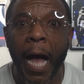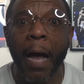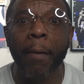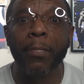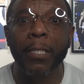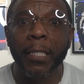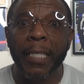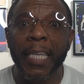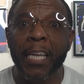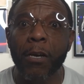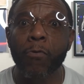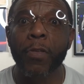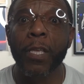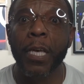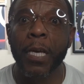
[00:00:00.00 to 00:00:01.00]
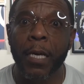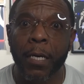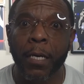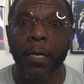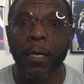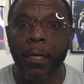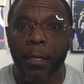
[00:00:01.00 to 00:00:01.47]
I'm still
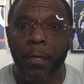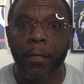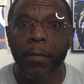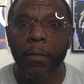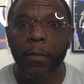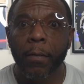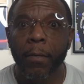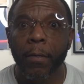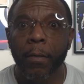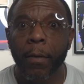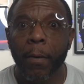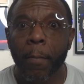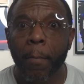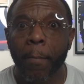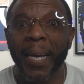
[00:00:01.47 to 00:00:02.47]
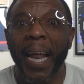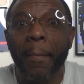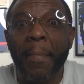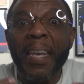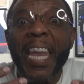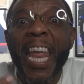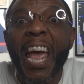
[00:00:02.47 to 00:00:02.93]
young but
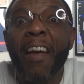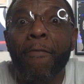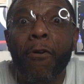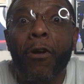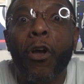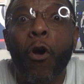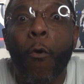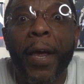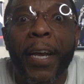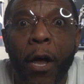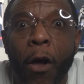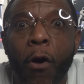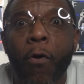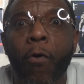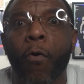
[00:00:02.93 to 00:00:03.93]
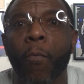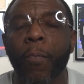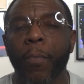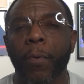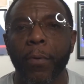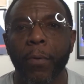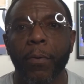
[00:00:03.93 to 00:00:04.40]
I'm never going home.
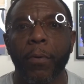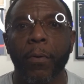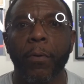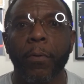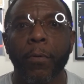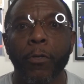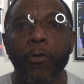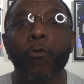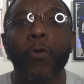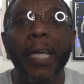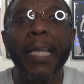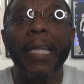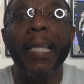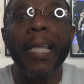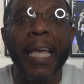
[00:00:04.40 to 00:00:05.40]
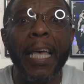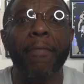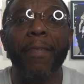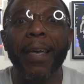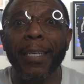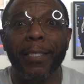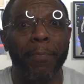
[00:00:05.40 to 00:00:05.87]
You can
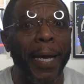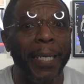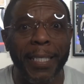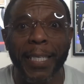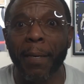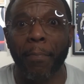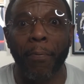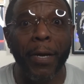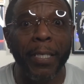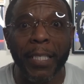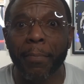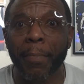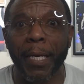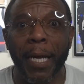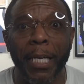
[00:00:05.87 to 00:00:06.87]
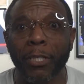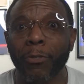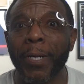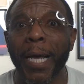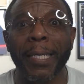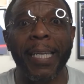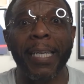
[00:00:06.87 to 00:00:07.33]
live, especially in prison, because you're
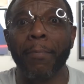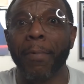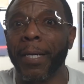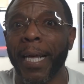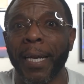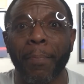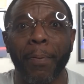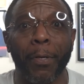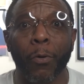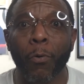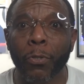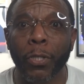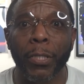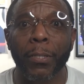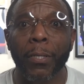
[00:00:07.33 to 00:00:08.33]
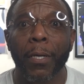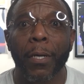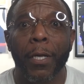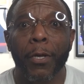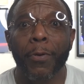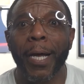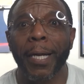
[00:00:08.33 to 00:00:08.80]
not dealing with a lot of pollution.
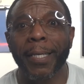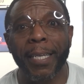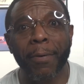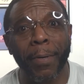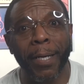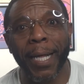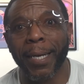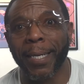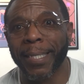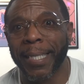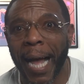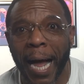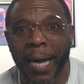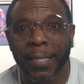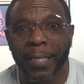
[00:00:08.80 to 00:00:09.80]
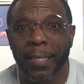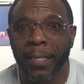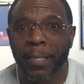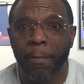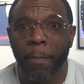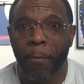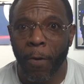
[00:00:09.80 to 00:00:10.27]
You're not dealing with a lot of
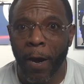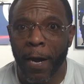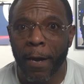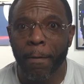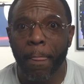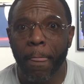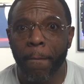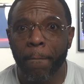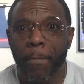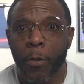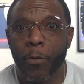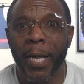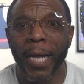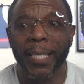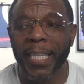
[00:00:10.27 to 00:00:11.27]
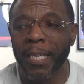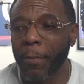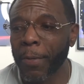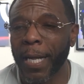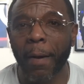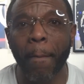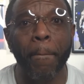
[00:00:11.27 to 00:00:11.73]
toxins, right? You're not dealing
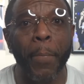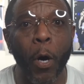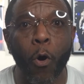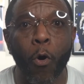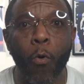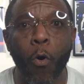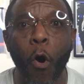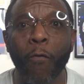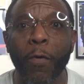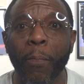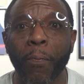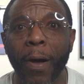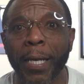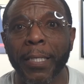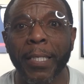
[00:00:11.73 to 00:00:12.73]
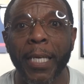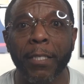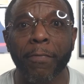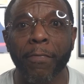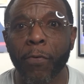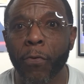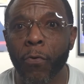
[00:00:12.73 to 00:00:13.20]
with a lot of bowl,
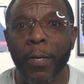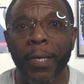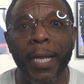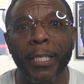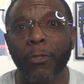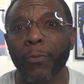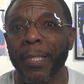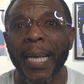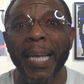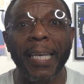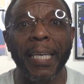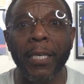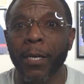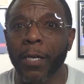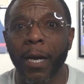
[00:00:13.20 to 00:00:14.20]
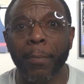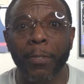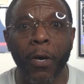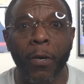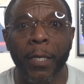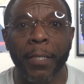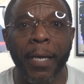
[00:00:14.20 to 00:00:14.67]
over-processed food, unless you're just eating cook-ups
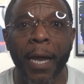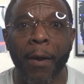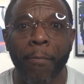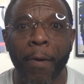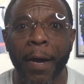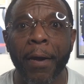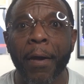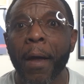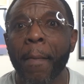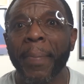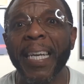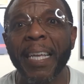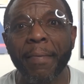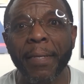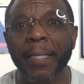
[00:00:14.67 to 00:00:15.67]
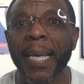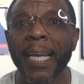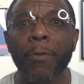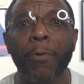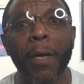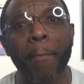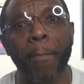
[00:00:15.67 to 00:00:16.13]
all the time, right? But even then,
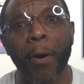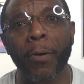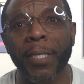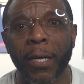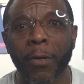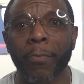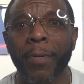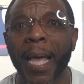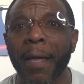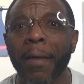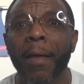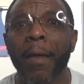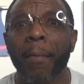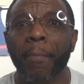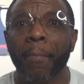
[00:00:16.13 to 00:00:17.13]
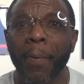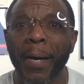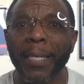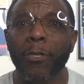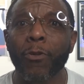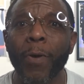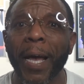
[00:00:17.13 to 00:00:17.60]
you get burnt out on that.
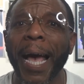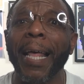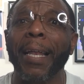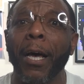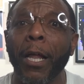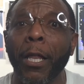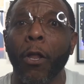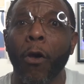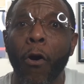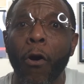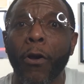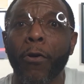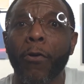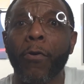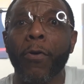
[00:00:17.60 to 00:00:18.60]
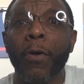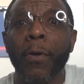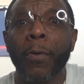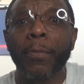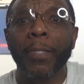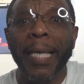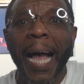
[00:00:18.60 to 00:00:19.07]
But you got a longer
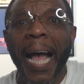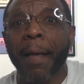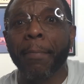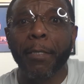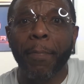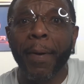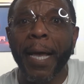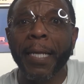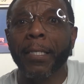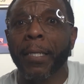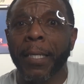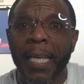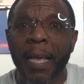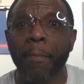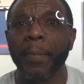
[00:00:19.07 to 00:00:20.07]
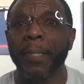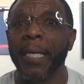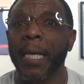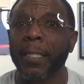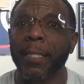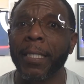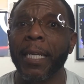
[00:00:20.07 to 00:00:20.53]
time span to live
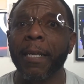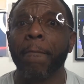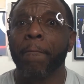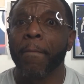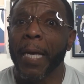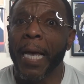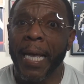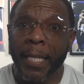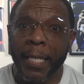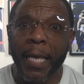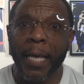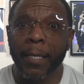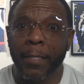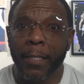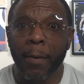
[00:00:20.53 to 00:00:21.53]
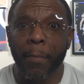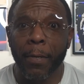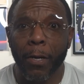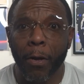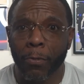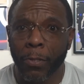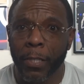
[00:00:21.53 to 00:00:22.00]
potentially in, in some of
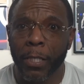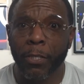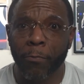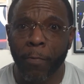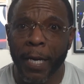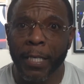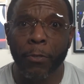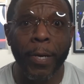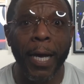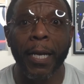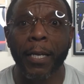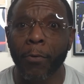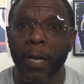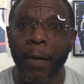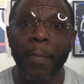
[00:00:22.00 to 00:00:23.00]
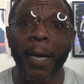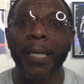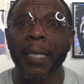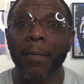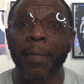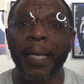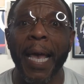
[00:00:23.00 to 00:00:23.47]
those situations. You got to do that might
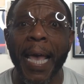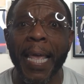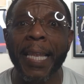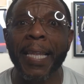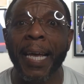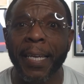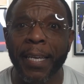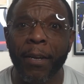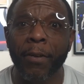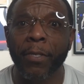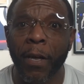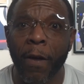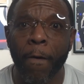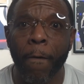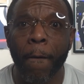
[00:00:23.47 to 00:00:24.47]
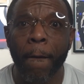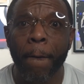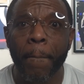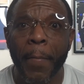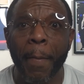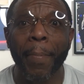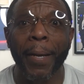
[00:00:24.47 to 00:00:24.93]
later be 80, 90 years old
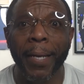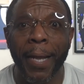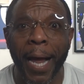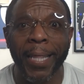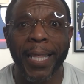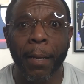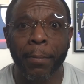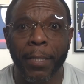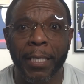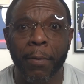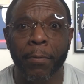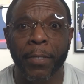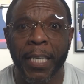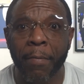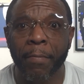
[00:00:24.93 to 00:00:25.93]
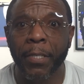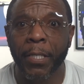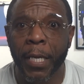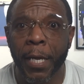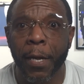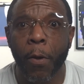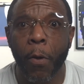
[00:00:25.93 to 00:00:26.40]
and been locked up since he was
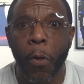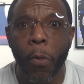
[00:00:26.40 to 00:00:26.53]
17.